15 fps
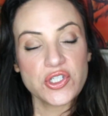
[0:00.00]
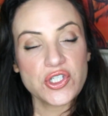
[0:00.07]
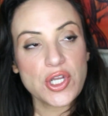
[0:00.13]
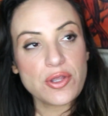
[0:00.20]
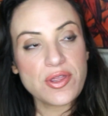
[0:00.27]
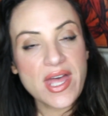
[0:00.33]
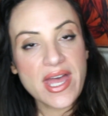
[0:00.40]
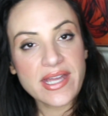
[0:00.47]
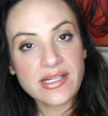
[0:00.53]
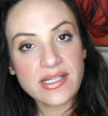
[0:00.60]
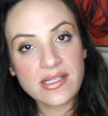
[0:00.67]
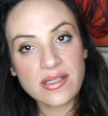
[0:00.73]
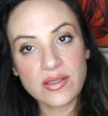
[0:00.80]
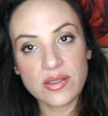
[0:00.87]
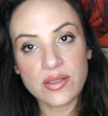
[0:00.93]
So then
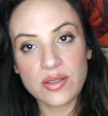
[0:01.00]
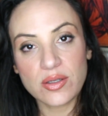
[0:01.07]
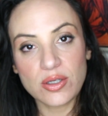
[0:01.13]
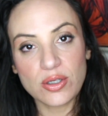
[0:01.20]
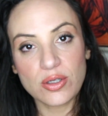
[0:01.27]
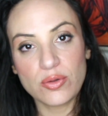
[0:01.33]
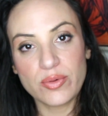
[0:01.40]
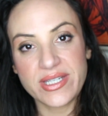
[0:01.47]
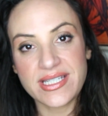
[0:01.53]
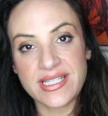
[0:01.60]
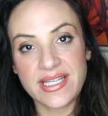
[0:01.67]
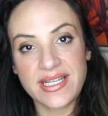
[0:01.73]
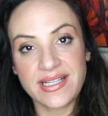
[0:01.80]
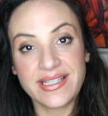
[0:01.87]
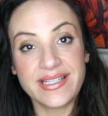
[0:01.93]
we
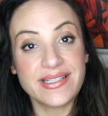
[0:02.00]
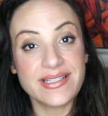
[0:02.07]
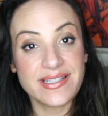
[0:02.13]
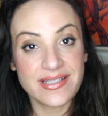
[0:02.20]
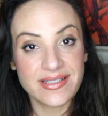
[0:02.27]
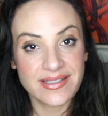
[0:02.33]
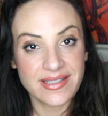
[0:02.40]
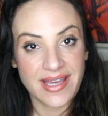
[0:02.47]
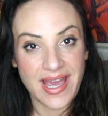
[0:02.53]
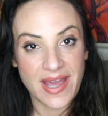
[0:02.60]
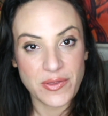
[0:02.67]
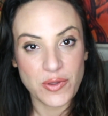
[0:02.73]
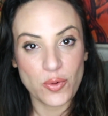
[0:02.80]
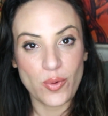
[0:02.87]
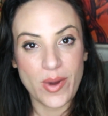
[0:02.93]
see Clint
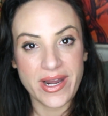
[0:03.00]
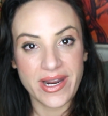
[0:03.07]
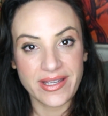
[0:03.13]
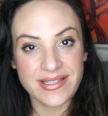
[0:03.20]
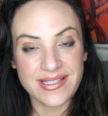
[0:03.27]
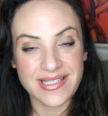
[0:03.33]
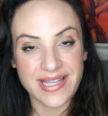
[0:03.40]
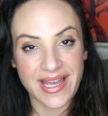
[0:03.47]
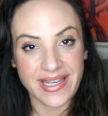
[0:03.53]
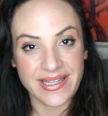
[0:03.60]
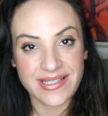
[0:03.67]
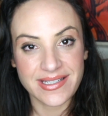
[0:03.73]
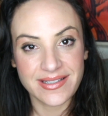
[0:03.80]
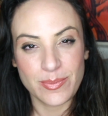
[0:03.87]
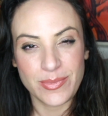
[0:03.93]
at the wedding
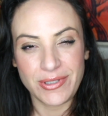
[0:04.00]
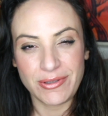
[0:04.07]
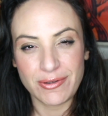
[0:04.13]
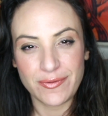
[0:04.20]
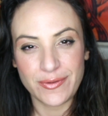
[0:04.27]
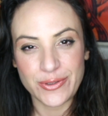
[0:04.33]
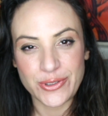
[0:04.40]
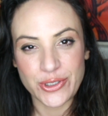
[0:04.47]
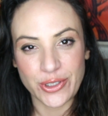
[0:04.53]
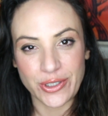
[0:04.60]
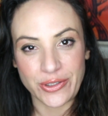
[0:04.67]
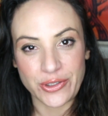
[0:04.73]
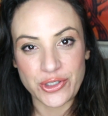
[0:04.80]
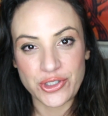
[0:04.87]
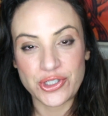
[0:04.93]
site, a beautiful
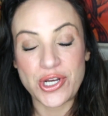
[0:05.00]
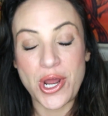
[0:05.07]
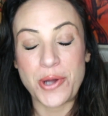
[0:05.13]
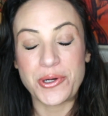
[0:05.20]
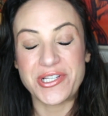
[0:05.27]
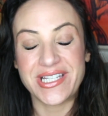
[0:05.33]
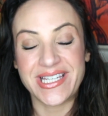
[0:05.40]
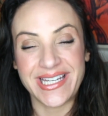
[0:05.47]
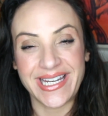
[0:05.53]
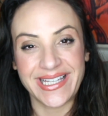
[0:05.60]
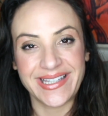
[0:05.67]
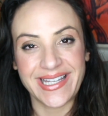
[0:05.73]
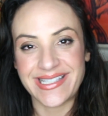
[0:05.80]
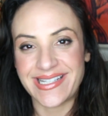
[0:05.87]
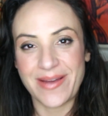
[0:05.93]
church. No, just
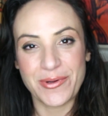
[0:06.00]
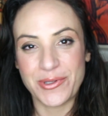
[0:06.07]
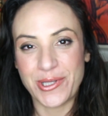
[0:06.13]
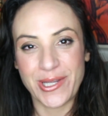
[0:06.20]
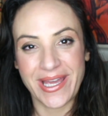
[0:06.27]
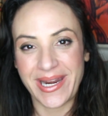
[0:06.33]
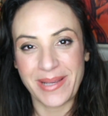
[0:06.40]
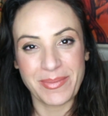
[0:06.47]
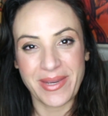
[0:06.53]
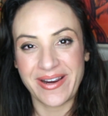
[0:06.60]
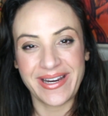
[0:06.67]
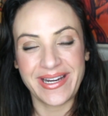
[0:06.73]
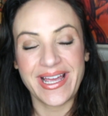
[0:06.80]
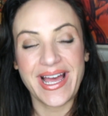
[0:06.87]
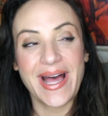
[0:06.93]
kidding. That's not what they're getting
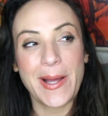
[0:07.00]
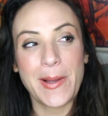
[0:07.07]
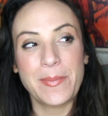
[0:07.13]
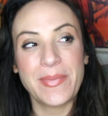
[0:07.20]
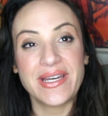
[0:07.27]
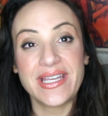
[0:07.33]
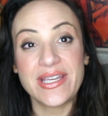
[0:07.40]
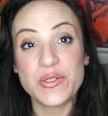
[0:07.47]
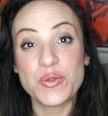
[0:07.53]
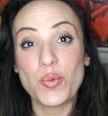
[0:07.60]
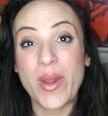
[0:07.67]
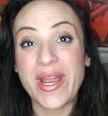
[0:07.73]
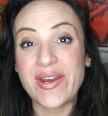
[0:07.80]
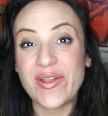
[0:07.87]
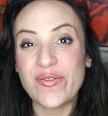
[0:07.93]
married. And he's
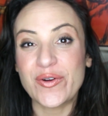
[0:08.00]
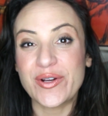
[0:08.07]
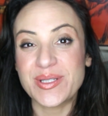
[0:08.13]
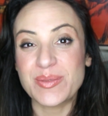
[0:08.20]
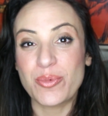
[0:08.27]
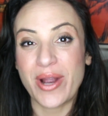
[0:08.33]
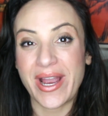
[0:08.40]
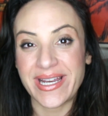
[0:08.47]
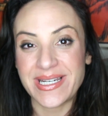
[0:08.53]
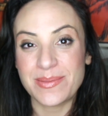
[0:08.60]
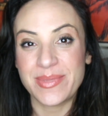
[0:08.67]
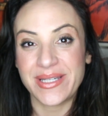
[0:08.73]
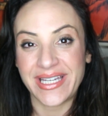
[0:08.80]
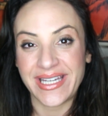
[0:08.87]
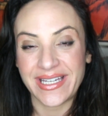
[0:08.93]
waiting for his
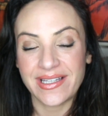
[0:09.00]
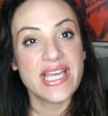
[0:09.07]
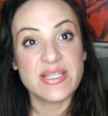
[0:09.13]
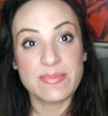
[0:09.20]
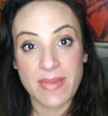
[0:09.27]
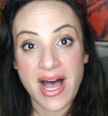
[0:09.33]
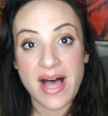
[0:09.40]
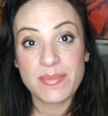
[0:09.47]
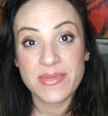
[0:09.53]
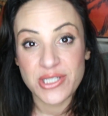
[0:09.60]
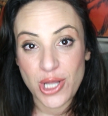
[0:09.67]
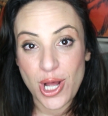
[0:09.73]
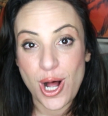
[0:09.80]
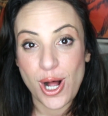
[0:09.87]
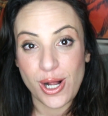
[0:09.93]
bride-to-be. His mom is
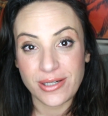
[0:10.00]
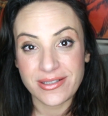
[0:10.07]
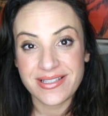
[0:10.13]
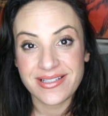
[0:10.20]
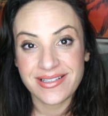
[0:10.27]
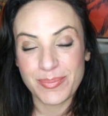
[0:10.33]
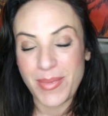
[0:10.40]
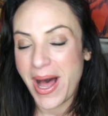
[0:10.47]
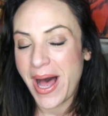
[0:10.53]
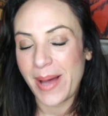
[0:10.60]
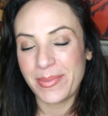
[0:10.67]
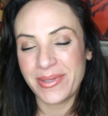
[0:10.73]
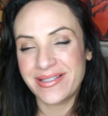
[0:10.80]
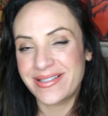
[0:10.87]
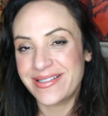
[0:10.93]
called.
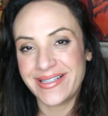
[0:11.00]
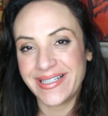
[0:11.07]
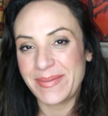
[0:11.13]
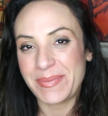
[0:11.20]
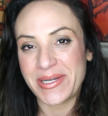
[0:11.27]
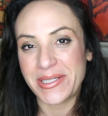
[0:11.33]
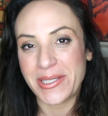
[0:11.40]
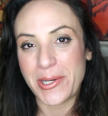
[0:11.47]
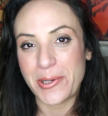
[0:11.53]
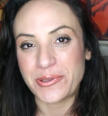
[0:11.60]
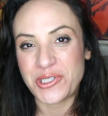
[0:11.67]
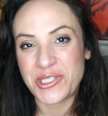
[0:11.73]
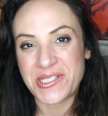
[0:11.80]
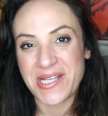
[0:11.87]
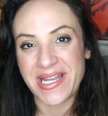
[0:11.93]
Mom, leave me alone.
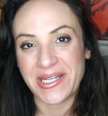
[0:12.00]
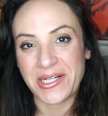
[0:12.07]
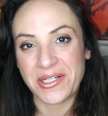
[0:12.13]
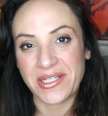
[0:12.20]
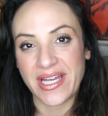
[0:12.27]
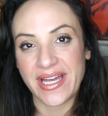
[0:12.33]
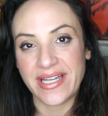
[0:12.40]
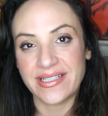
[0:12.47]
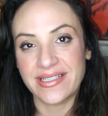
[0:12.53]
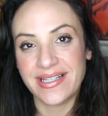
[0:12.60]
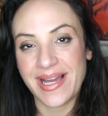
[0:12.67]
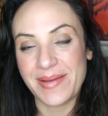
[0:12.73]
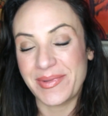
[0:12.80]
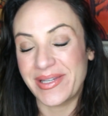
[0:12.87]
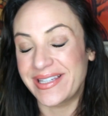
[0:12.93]
She's not here yet.
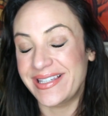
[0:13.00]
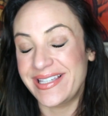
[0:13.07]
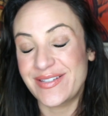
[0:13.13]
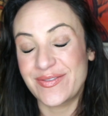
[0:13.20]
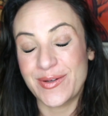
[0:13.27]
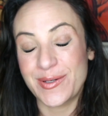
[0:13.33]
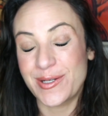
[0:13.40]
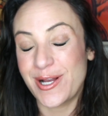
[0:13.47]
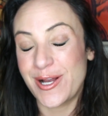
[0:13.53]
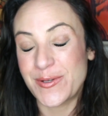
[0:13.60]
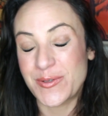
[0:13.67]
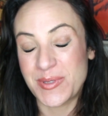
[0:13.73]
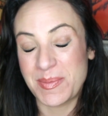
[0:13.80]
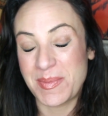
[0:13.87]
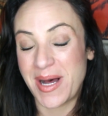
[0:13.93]
I mean, these phone
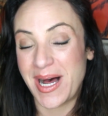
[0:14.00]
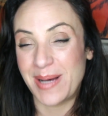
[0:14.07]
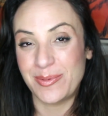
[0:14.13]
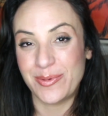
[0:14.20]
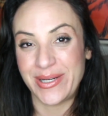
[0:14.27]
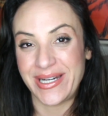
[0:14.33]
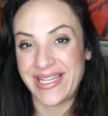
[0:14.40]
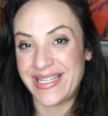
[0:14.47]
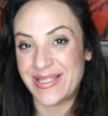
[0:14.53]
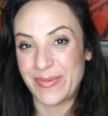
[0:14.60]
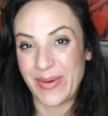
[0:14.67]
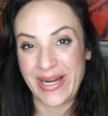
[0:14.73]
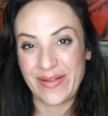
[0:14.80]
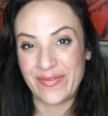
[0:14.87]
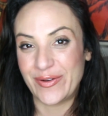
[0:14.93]
calls from the mom when he's
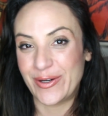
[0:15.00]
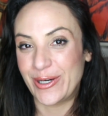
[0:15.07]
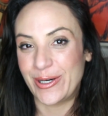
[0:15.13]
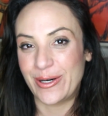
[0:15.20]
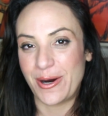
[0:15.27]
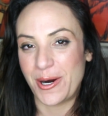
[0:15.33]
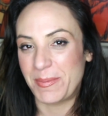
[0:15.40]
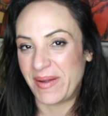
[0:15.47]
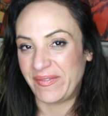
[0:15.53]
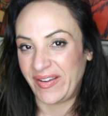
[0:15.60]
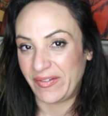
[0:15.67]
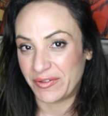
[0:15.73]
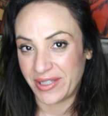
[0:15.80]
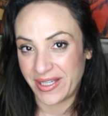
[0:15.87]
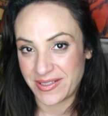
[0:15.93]
waiting for her are my
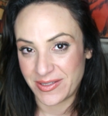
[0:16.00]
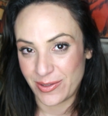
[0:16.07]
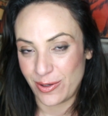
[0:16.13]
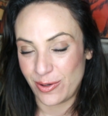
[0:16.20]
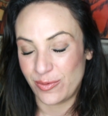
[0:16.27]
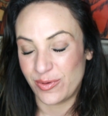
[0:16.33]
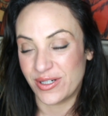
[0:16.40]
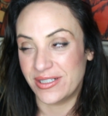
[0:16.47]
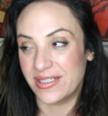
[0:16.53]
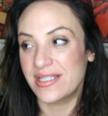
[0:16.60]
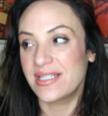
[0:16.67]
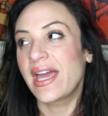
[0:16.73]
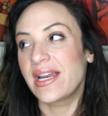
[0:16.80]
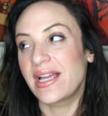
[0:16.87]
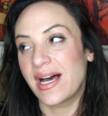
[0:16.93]
favorite things in the whole
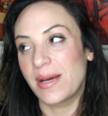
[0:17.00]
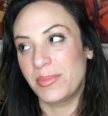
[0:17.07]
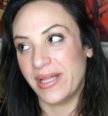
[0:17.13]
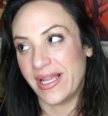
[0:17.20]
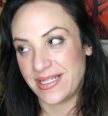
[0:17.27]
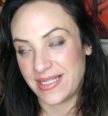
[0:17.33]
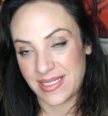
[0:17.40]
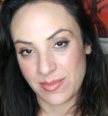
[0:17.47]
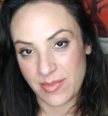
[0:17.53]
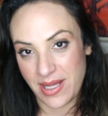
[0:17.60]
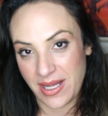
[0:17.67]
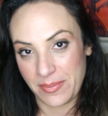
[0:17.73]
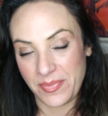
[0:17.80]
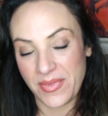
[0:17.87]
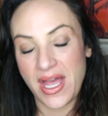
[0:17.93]
world. And God bless his
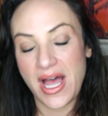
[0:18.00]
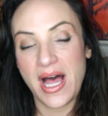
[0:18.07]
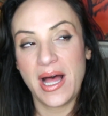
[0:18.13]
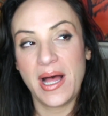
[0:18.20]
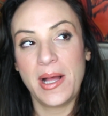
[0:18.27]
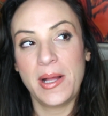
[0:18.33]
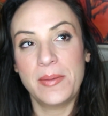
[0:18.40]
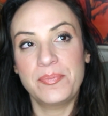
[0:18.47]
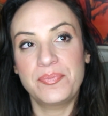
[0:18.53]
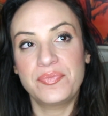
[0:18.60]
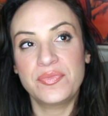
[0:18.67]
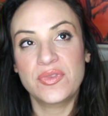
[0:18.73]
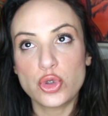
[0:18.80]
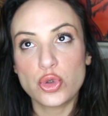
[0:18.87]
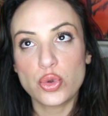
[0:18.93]
mom.
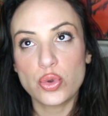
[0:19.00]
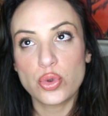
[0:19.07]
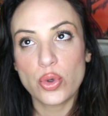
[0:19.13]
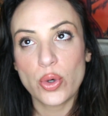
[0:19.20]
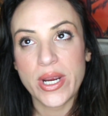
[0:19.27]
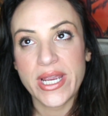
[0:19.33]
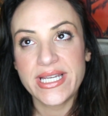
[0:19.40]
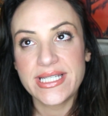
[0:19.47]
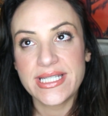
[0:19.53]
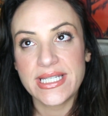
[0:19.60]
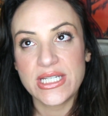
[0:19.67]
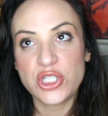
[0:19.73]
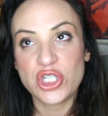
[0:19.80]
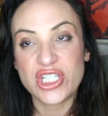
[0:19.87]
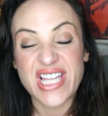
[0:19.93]

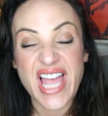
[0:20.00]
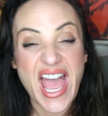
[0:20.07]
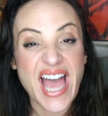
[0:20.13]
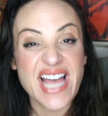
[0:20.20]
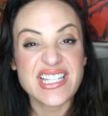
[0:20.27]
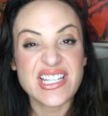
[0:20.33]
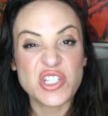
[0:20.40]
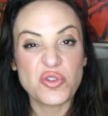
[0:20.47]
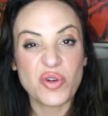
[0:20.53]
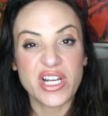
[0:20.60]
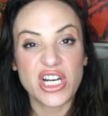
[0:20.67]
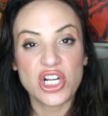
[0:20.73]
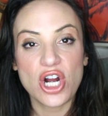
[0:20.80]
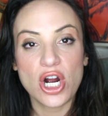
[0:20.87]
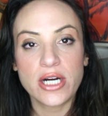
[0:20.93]
Tracy just has his
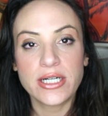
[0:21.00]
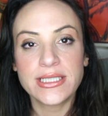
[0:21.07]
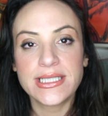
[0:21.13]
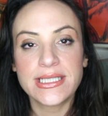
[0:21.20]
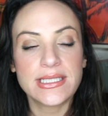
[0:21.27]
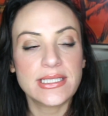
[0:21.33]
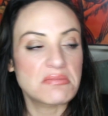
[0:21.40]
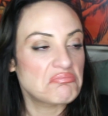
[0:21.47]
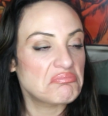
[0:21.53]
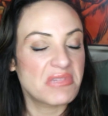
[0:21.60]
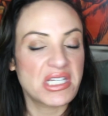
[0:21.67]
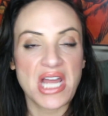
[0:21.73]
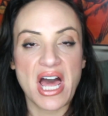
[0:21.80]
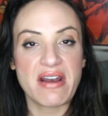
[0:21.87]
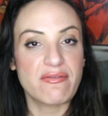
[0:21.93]
credit cards,
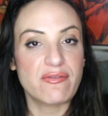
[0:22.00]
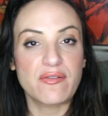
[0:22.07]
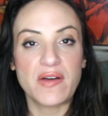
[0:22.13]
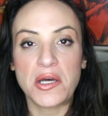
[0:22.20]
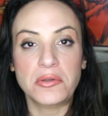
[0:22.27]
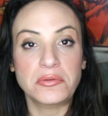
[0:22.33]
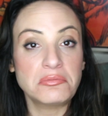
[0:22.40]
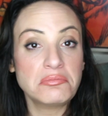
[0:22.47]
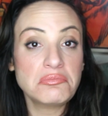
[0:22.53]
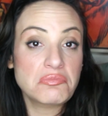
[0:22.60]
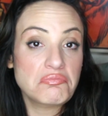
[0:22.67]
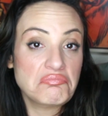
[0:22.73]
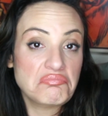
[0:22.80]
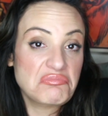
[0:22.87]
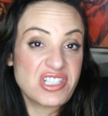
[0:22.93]
not a phone.
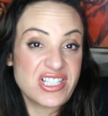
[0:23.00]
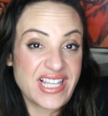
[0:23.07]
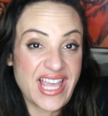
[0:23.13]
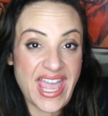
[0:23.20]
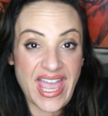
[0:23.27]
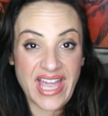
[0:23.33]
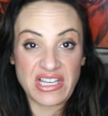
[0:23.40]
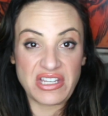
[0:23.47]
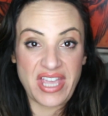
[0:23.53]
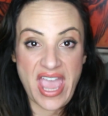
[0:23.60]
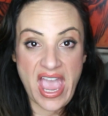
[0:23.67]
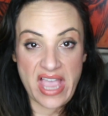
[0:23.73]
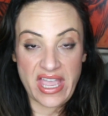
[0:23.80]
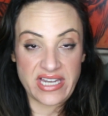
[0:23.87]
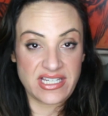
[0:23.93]
You
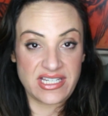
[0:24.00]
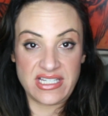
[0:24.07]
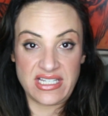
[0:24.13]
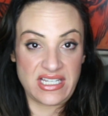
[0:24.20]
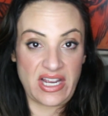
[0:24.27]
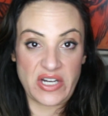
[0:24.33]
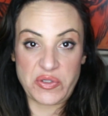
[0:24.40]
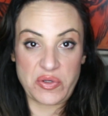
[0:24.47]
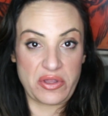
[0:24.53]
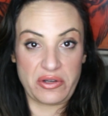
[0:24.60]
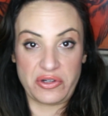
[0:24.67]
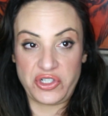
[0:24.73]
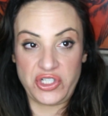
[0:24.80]
can't get in touch with her.